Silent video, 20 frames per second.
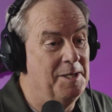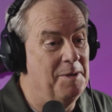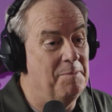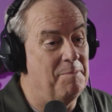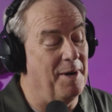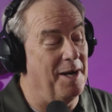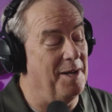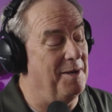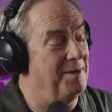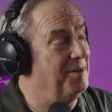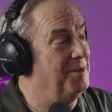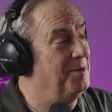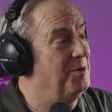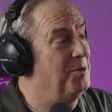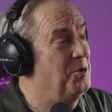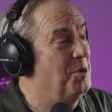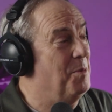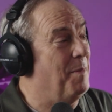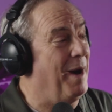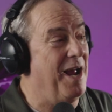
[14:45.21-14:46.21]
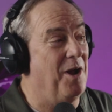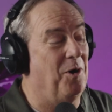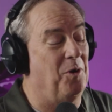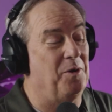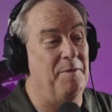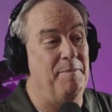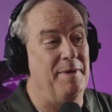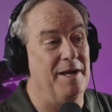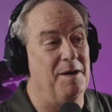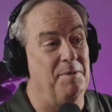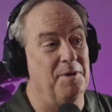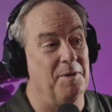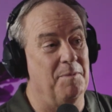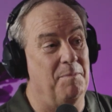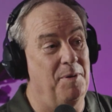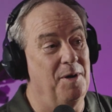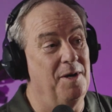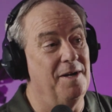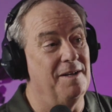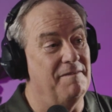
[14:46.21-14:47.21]
but you might only be able to
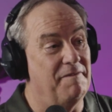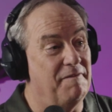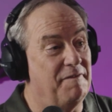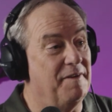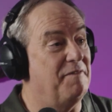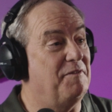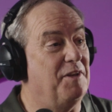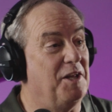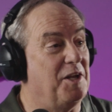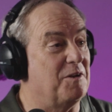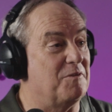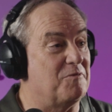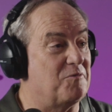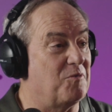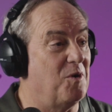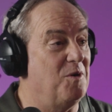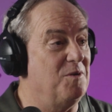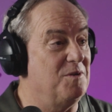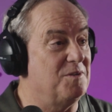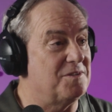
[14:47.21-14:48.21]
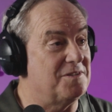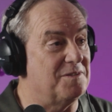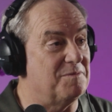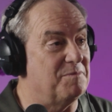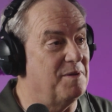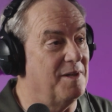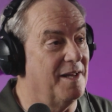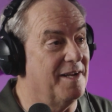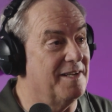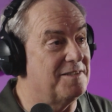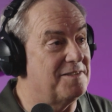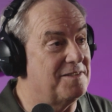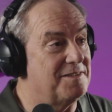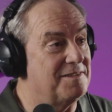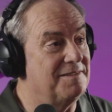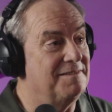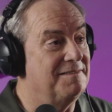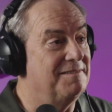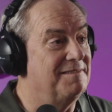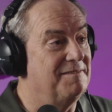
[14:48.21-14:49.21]
put 50 controls in place
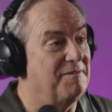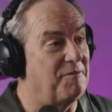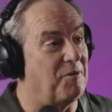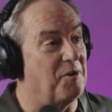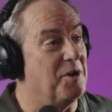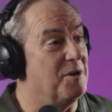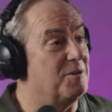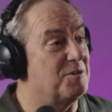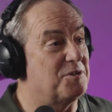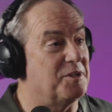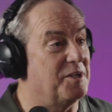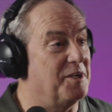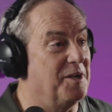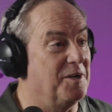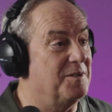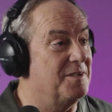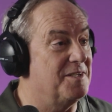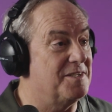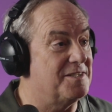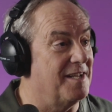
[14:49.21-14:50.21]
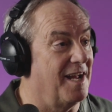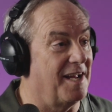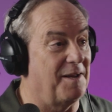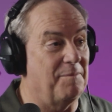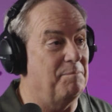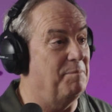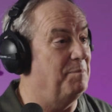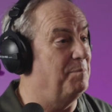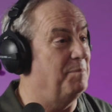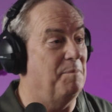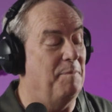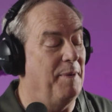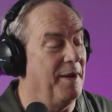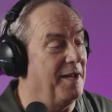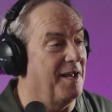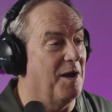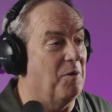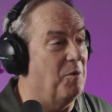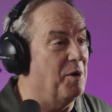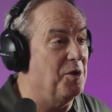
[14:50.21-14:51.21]
for your security stack,
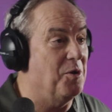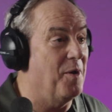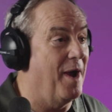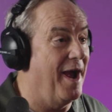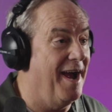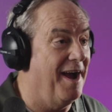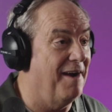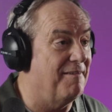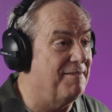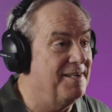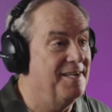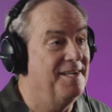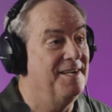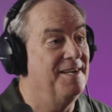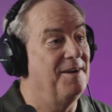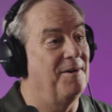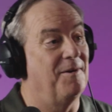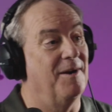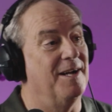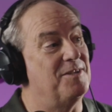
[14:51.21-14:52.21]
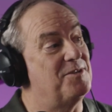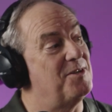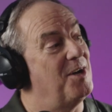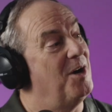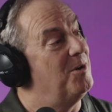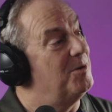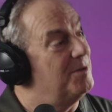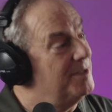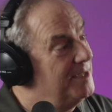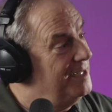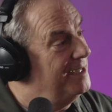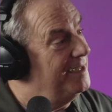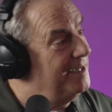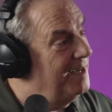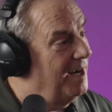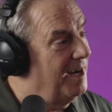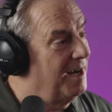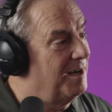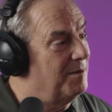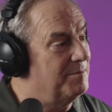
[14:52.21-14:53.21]
depending on what you have, right? So
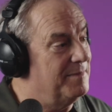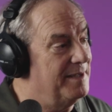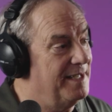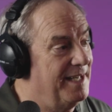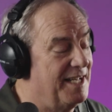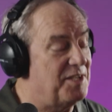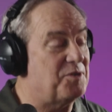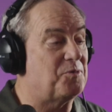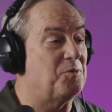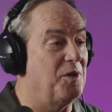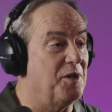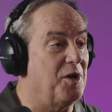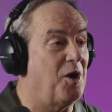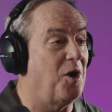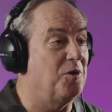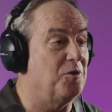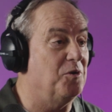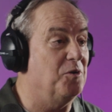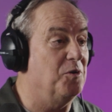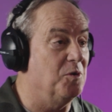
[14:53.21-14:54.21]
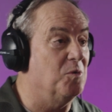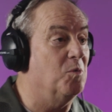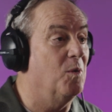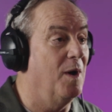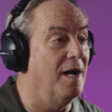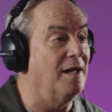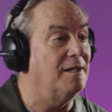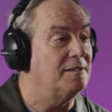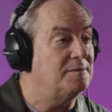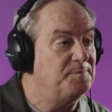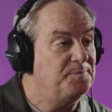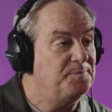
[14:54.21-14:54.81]
it's really hard to do well.